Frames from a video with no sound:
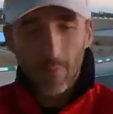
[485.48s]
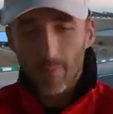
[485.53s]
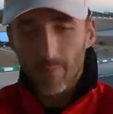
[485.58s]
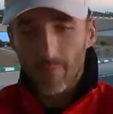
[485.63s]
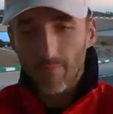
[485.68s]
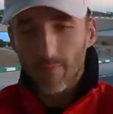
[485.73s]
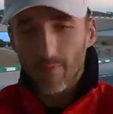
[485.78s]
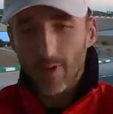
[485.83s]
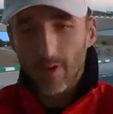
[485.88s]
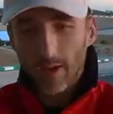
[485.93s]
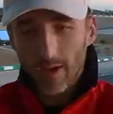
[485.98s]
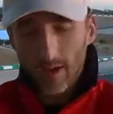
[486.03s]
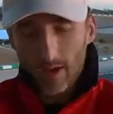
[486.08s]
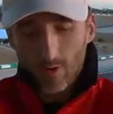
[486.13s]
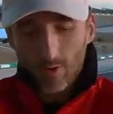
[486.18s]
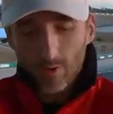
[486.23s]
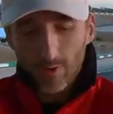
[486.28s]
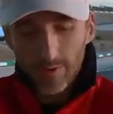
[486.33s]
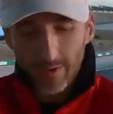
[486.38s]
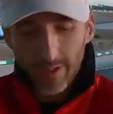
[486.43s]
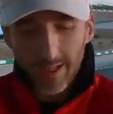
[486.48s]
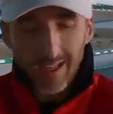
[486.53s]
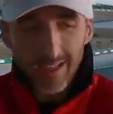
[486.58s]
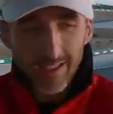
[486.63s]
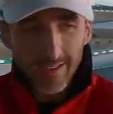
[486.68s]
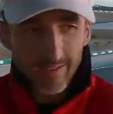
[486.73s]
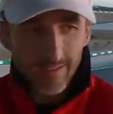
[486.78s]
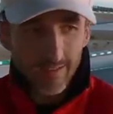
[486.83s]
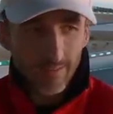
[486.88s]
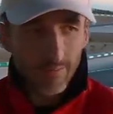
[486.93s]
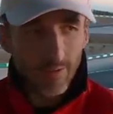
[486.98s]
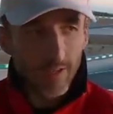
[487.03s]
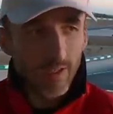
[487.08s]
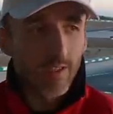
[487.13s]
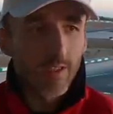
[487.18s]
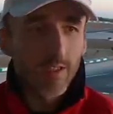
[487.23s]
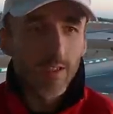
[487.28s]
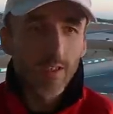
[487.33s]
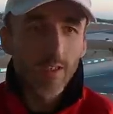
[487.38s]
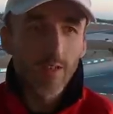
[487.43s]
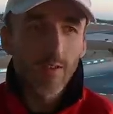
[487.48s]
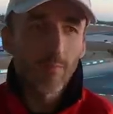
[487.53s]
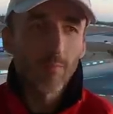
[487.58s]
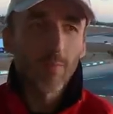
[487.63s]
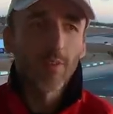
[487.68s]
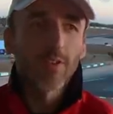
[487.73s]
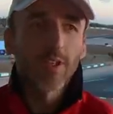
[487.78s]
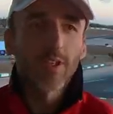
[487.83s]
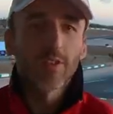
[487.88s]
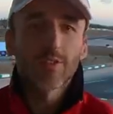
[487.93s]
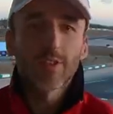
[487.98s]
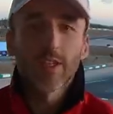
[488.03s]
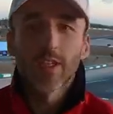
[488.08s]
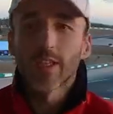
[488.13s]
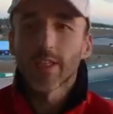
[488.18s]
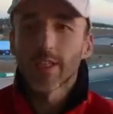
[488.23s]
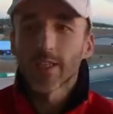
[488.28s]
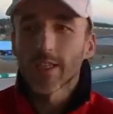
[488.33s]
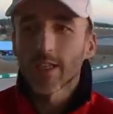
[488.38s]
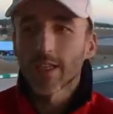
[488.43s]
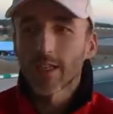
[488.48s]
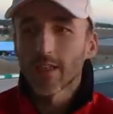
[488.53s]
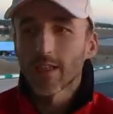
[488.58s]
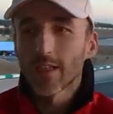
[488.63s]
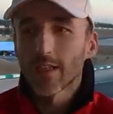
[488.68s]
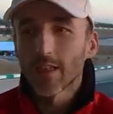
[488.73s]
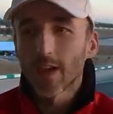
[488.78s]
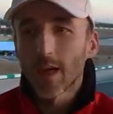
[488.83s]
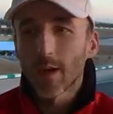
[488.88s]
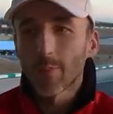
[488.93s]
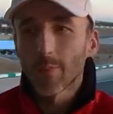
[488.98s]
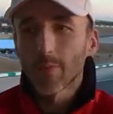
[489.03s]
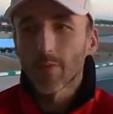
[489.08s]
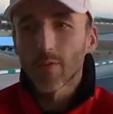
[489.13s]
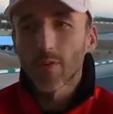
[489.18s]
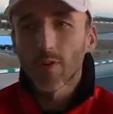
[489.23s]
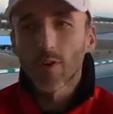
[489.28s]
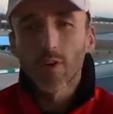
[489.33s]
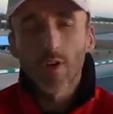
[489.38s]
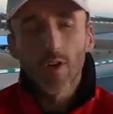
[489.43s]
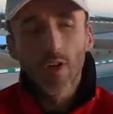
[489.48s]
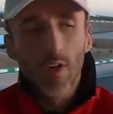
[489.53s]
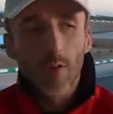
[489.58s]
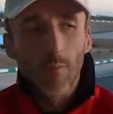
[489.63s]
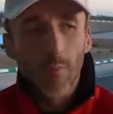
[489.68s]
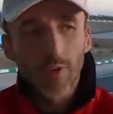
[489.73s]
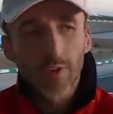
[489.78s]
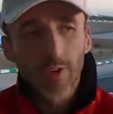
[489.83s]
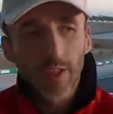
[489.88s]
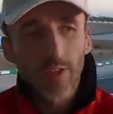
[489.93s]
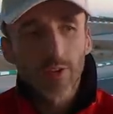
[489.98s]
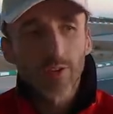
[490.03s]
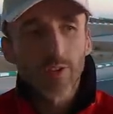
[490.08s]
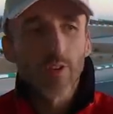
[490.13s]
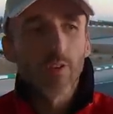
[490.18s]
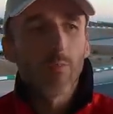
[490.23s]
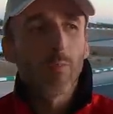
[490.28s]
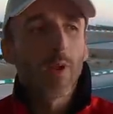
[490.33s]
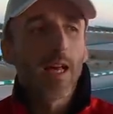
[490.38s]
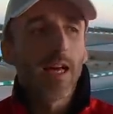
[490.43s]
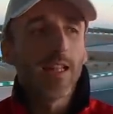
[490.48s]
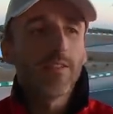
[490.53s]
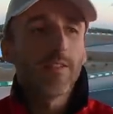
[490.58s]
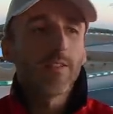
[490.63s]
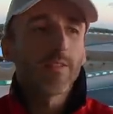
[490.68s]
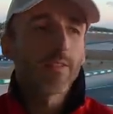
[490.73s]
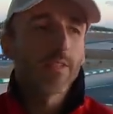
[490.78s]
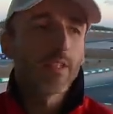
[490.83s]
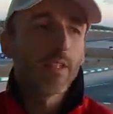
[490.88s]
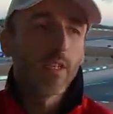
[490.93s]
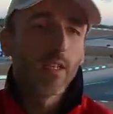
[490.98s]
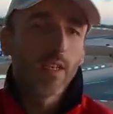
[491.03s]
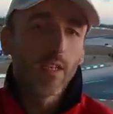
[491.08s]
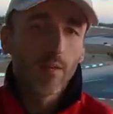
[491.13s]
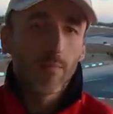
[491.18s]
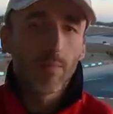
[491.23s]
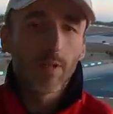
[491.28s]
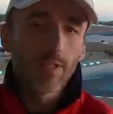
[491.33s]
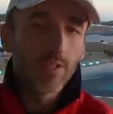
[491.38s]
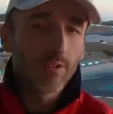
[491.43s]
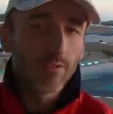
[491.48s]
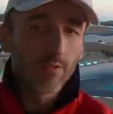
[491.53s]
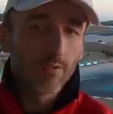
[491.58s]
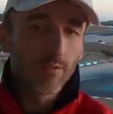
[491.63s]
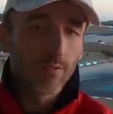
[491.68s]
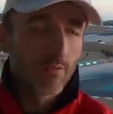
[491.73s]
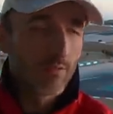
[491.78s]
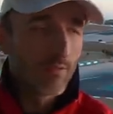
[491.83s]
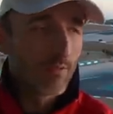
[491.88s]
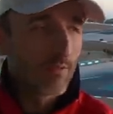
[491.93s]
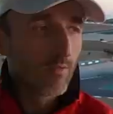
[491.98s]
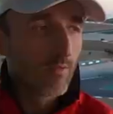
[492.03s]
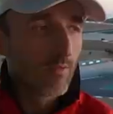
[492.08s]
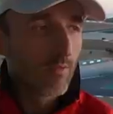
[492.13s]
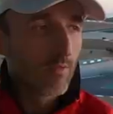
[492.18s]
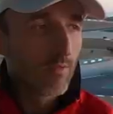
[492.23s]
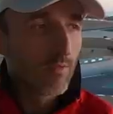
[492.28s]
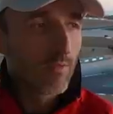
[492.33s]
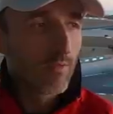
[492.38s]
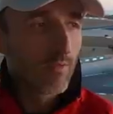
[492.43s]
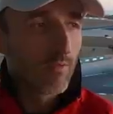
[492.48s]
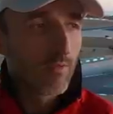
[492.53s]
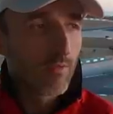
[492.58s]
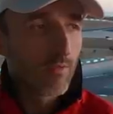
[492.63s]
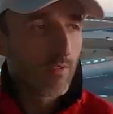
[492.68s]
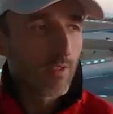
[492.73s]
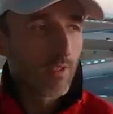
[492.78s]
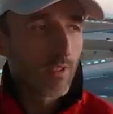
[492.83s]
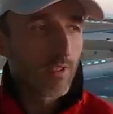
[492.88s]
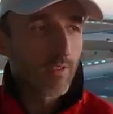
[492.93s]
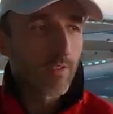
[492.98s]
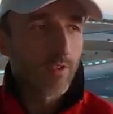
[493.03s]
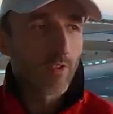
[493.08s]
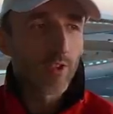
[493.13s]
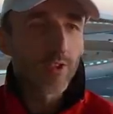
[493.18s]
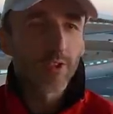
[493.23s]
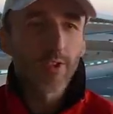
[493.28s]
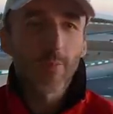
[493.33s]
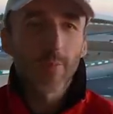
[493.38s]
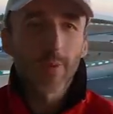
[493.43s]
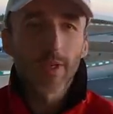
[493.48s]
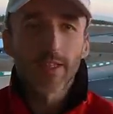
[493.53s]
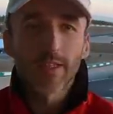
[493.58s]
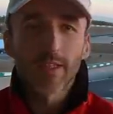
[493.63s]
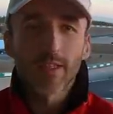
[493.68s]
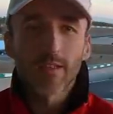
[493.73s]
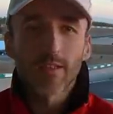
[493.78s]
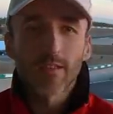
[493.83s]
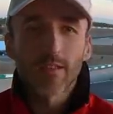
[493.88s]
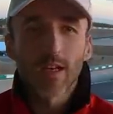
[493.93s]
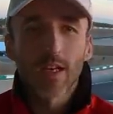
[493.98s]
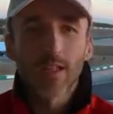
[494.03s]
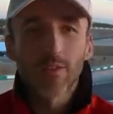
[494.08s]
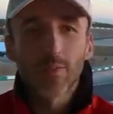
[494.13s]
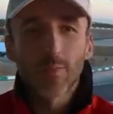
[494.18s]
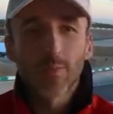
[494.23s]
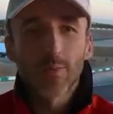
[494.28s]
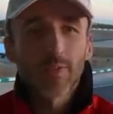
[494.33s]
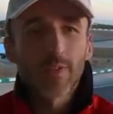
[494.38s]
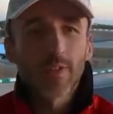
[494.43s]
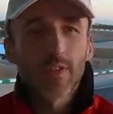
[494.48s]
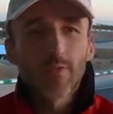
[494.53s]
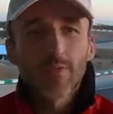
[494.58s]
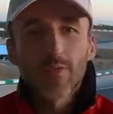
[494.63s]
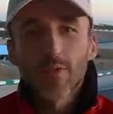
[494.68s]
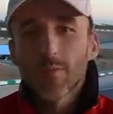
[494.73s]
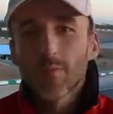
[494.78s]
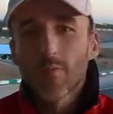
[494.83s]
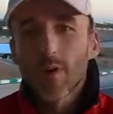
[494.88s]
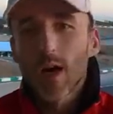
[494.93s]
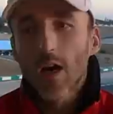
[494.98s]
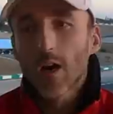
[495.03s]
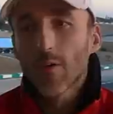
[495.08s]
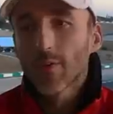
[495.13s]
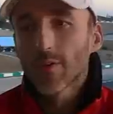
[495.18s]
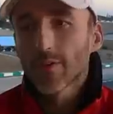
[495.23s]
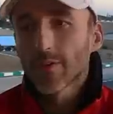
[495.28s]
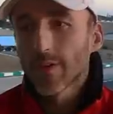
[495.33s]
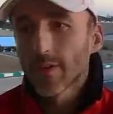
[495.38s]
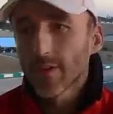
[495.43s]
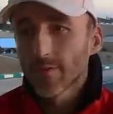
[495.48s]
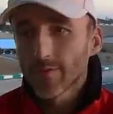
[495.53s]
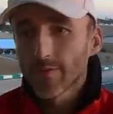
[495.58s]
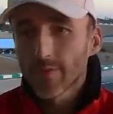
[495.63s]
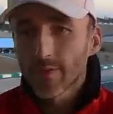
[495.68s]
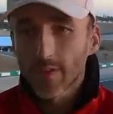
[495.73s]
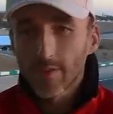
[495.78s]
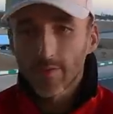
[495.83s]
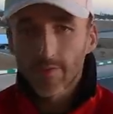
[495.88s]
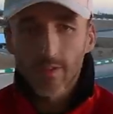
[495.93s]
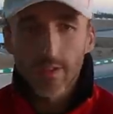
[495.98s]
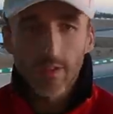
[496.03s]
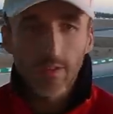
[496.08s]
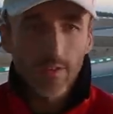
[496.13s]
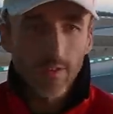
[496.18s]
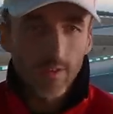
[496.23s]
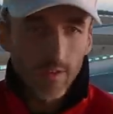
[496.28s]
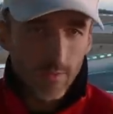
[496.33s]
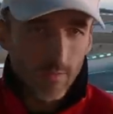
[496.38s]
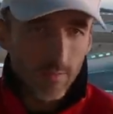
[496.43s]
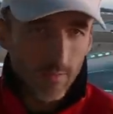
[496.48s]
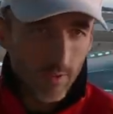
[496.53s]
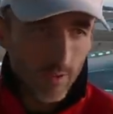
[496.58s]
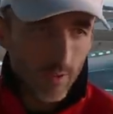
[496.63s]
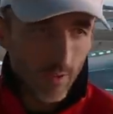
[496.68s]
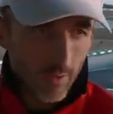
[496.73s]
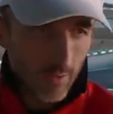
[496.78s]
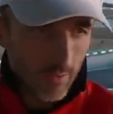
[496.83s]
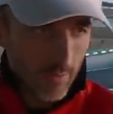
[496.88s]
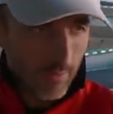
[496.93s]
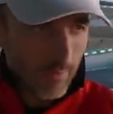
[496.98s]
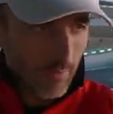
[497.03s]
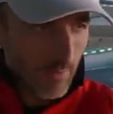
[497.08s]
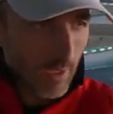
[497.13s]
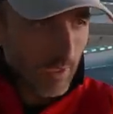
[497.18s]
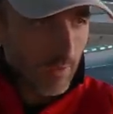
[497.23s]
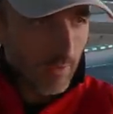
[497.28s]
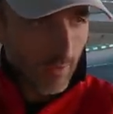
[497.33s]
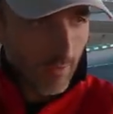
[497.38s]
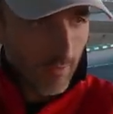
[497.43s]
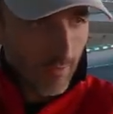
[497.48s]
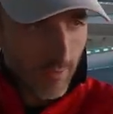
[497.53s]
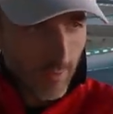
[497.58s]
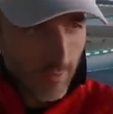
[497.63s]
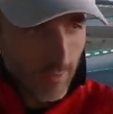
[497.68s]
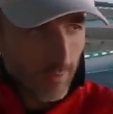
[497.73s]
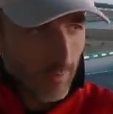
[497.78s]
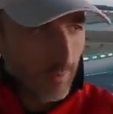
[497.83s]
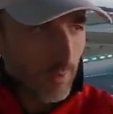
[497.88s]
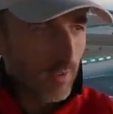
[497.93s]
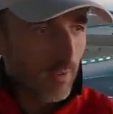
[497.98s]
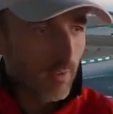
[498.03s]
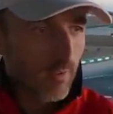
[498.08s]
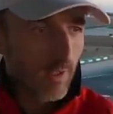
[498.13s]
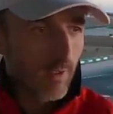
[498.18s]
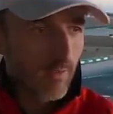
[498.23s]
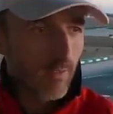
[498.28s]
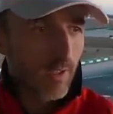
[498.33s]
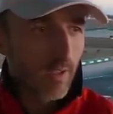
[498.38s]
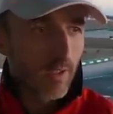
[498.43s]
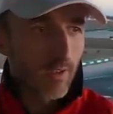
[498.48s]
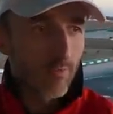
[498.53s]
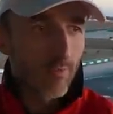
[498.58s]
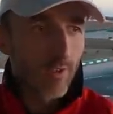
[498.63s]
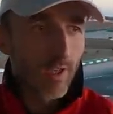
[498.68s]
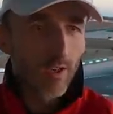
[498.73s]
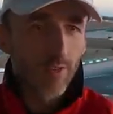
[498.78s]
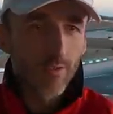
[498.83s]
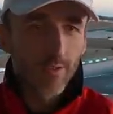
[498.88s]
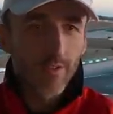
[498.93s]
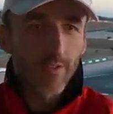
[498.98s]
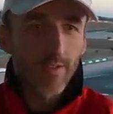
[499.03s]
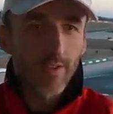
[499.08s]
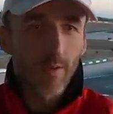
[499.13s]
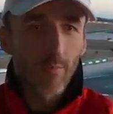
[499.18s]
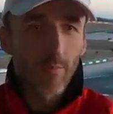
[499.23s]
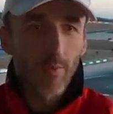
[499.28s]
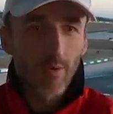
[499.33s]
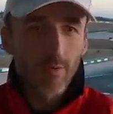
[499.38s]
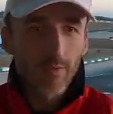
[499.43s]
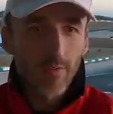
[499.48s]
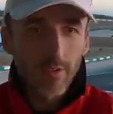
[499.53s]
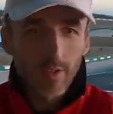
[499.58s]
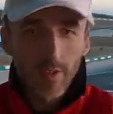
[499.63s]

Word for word: uh, or the list where uh, potentially he can end up, or uh, potential plans, but you, it's not depending one hundred percent from ourselves, I think. Uh, we talk, I talk for you because I think we are on the same boat.